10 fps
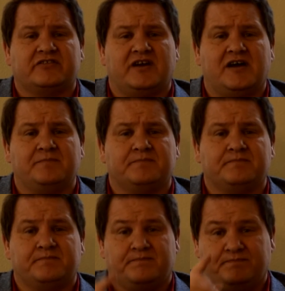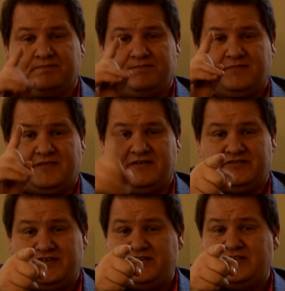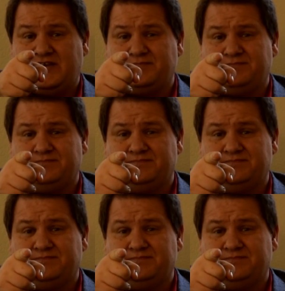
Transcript: time. See you then.